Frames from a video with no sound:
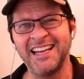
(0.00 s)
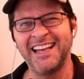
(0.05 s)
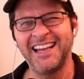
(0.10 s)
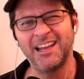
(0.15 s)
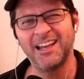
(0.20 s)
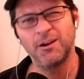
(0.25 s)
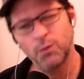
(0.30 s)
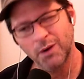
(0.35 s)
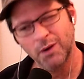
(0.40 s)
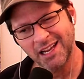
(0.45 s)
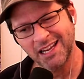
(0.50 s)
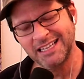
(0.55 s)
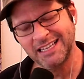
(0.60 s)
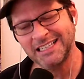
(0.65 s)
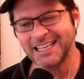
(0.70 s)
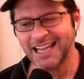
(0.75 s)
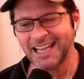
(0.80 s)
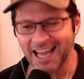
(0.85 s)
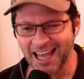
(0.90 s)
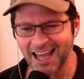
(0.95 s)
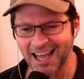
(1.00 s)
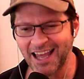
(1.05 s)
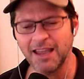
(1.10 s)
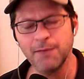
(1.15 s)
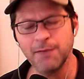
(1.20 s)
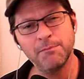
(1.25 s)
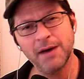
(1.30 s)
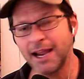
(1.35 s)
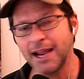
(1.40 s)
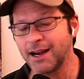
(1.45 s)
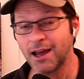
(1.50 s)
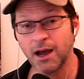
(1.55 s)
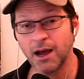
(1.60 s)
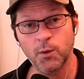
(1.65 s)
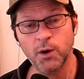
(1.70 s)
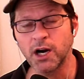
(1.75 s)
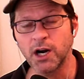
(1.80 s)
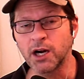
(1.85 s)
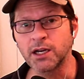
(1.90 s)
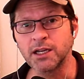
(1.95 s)
and when it might not
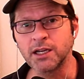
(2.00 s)
work.